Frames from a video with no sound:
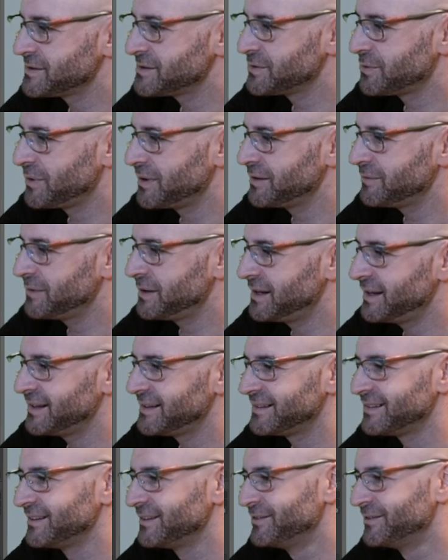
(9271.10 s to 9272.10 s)
20
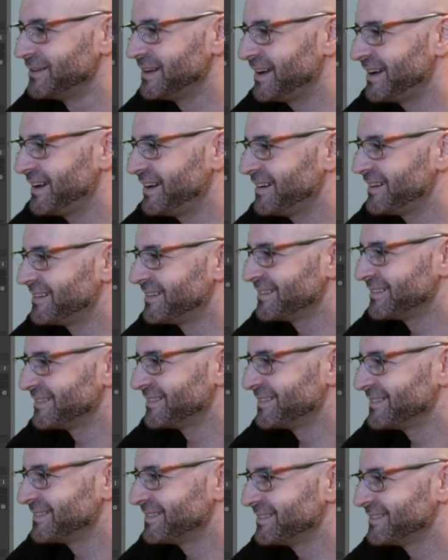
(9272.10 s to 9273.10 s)
minutes. Luna,
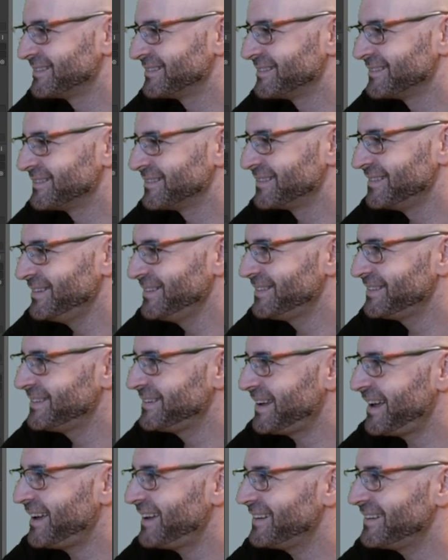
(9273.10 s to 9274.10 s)
you
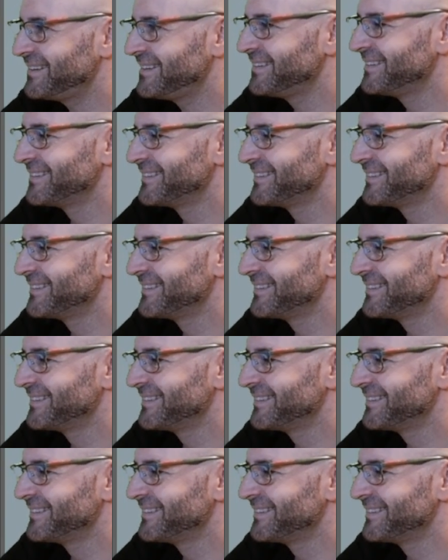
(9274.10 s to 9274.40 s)
stayed.